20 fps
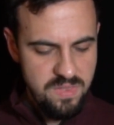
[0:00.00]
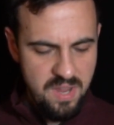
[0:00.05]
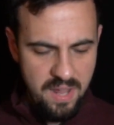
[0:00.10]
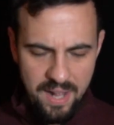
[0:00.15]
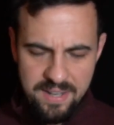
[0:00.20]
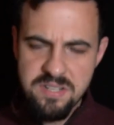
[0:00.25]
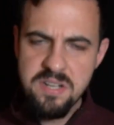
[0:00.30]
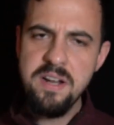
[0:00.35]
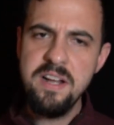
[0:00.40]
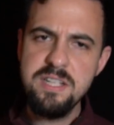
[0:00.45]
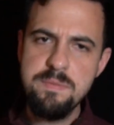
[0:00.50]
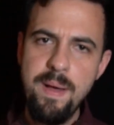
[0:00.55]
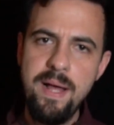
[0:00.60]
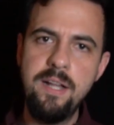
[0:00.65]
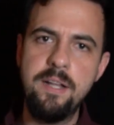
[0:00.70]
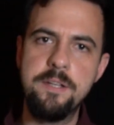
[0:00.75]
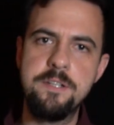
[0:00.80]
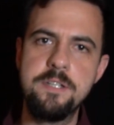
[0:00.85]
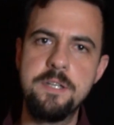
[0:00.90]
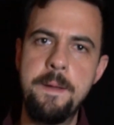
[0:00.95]
It's a nice
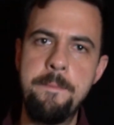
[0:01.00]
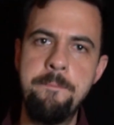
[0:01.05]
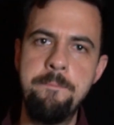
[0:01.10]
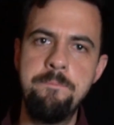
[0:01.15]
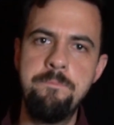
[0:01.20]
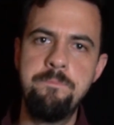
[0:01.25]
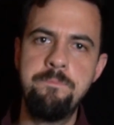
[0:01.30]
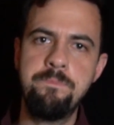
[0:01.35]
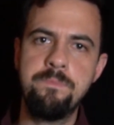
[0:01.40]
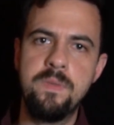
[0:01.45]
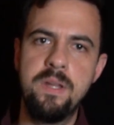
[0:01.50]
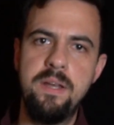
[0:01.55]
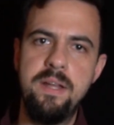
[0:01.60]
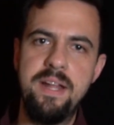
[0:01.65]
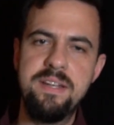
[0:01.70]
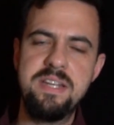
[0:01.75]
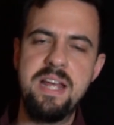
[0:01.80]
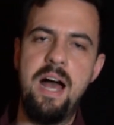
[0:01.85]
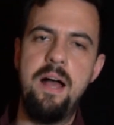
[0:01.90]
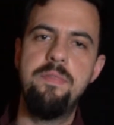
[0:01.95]
balance.
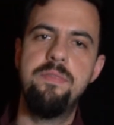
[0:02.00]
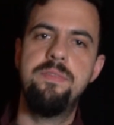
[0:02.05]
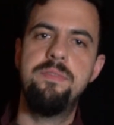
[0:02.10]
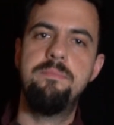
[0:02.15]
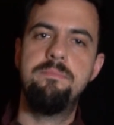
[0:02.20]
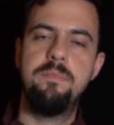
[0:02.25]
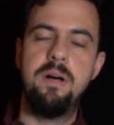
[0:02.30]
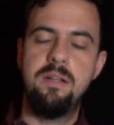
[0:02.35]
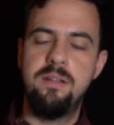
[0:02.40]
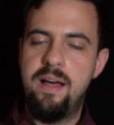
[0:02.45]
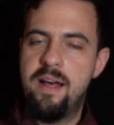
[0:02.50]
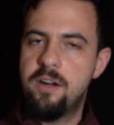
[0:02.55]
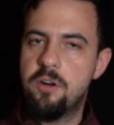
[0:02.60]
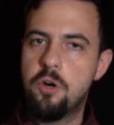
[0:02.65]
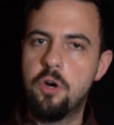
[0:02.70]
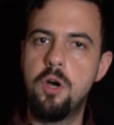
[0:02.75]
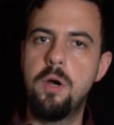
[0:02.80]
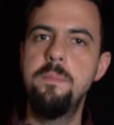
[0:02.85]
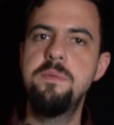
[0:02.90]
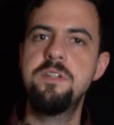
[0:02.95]
It's got a lot of
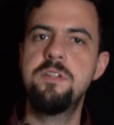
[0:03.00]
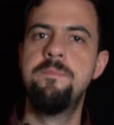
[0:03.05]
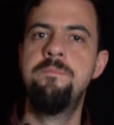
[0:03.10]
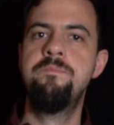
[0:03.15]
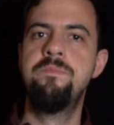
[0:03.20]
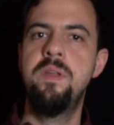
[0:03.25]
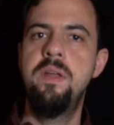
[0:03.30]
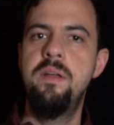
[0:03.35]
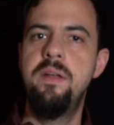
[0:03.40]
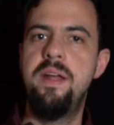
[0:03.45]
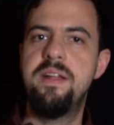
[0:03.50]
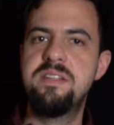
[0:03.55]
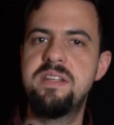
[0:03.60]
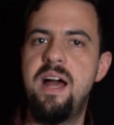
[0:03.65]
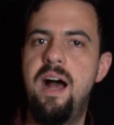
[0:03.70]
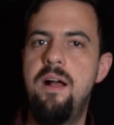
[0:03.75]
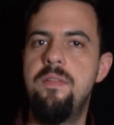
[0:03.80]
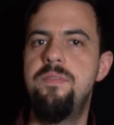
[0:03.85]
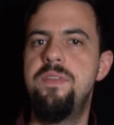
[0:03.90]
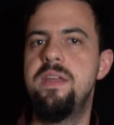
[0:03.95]
herbs. It's
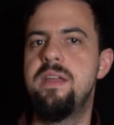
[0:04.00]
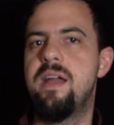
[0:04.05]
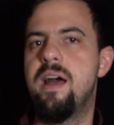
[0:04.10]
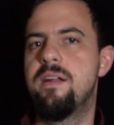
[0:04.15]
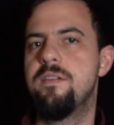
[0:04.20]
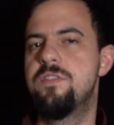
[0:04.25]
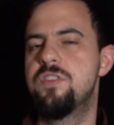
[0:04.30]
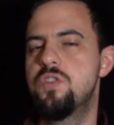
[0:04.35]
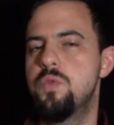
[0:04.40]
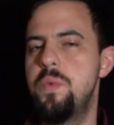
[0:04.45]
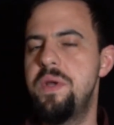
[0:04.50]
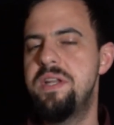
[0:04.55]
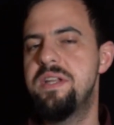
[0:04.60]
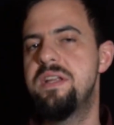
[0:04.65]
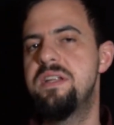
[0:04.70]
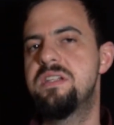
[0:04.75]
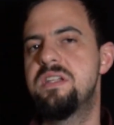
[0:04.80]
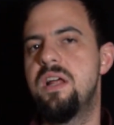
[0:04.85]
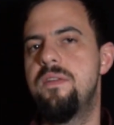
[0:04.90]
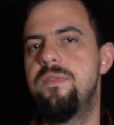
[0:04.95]
got the kind of
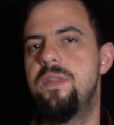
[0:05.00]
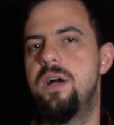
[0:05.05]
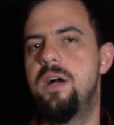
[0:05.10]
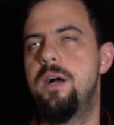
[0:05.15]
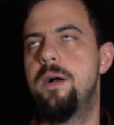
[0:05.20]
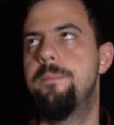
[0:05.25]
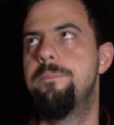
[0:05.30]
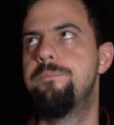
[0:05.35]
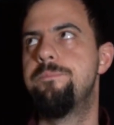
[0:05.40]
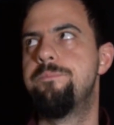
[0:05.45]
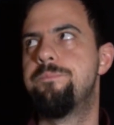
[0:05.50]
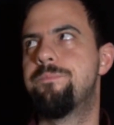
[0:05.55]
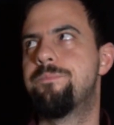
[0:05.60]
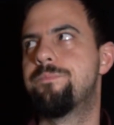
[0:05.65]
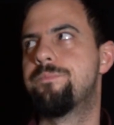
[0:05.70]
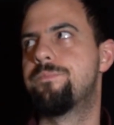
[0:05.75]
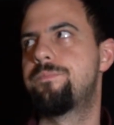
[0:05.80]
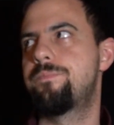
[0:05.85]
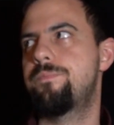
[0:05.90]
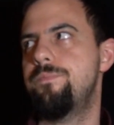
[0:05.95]
sweetness and
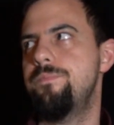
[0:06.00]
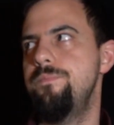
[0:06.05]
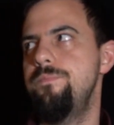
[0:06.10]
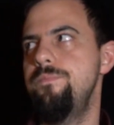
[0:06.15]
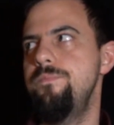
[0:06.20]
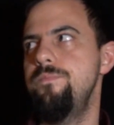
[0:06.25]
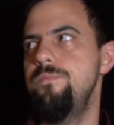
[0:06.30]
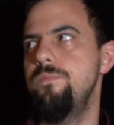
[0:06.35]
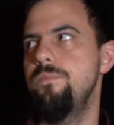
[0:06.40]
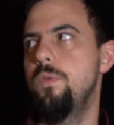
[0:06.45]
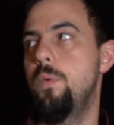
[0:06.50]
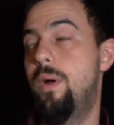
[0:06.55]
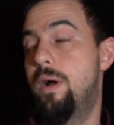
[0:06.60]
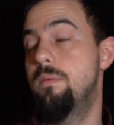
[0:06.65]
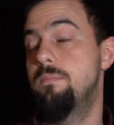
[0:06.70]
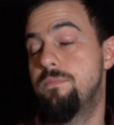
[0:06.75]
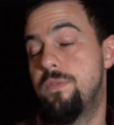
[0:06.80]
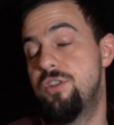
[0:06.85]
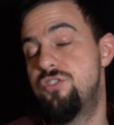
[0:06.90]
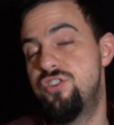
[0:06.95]

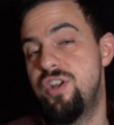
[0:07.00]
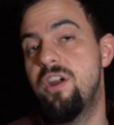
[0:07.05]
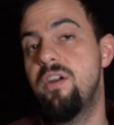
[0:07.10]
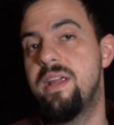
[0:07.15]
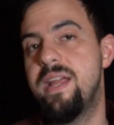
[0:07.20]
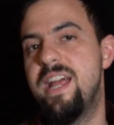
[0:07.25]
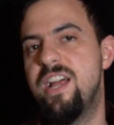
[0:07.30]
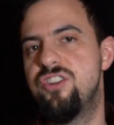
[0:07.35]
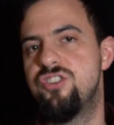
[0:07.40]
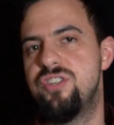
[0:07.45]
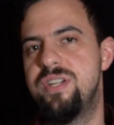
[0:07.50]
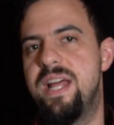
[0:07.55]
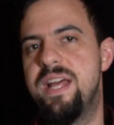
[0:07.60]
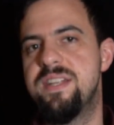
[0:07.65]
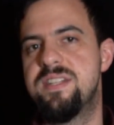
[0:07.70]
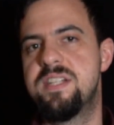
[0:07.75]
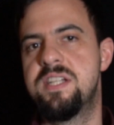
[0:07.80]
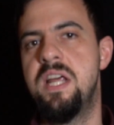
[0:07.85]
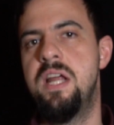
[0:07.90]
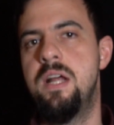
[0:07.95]
the
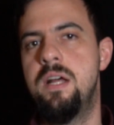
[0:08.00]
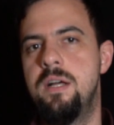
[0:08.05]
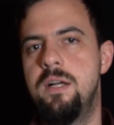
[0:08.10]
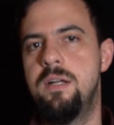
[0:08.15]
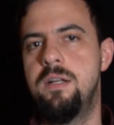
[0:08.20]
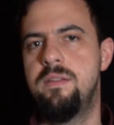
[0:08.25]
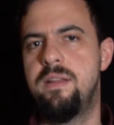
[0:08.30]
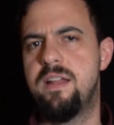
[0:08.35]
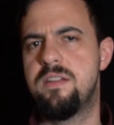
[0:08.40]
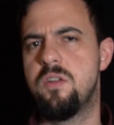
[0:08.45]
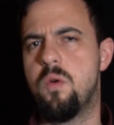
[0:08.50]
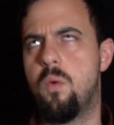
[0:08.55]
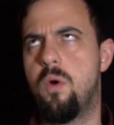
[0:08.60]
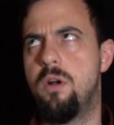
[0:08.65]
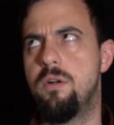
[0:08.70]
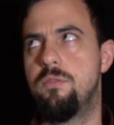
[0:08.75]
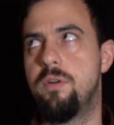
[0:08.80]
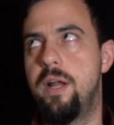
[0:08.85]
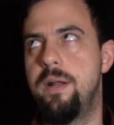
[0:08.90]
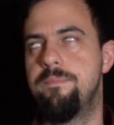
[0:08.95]
cherry-ishness, that's a
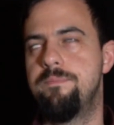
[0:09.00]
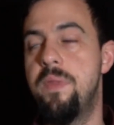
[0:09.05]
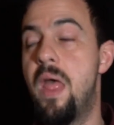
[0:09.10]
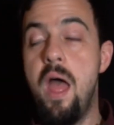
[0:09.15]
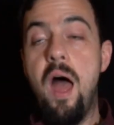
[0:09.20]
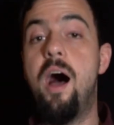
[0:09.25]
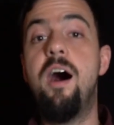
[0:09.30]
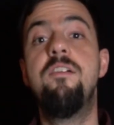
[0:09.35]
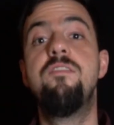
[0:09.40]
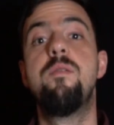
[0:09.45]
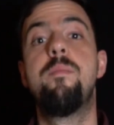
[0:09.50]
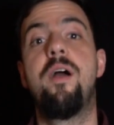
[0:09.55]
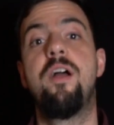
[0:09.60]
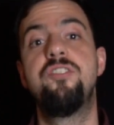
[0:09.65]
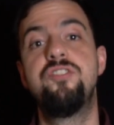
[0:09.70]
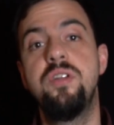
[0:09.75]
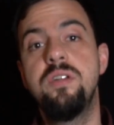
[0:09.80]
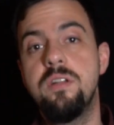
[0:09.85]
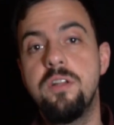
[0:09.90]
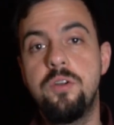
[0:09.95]
word, right? Of the
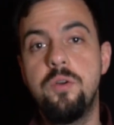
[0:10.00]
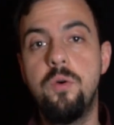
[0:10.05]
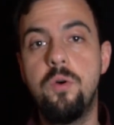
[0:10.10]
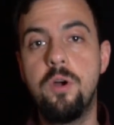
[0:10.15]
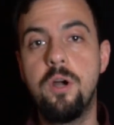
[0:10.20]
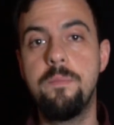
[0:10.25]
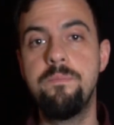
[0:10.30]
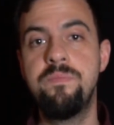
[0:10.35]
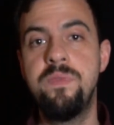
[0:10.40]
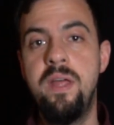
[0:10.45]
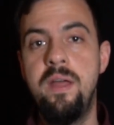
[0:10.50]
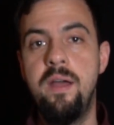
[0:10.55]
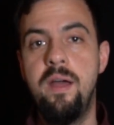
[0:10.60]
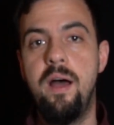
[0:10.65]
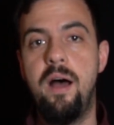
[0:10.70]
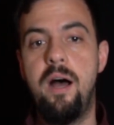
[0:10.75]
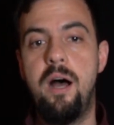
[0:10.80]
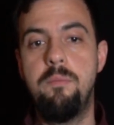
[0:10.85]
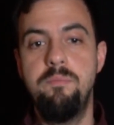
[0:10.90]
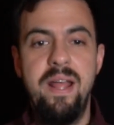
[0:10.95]
maraschino liqueur.
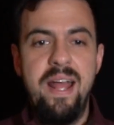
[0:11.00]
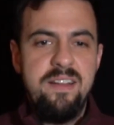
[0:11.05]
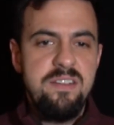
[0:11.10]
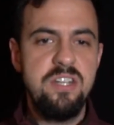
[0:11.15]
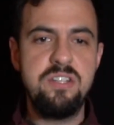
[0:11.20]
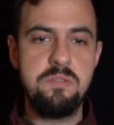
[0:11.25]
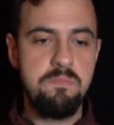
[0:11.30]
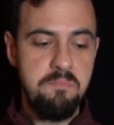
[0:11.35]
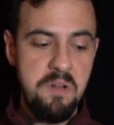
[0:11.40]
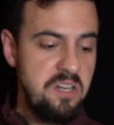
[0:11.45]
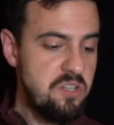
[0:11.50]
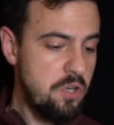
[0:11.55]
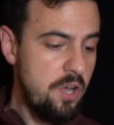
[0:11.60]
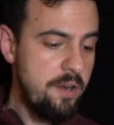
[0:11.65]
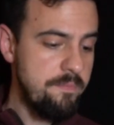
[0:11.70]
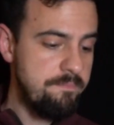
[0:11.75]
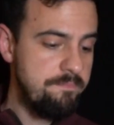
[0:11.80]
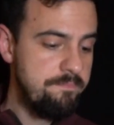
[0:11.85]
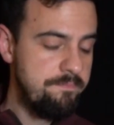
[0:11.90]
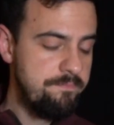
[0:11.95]
Yeah, it's
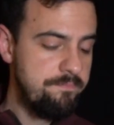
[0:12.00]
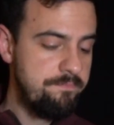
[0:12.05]
good.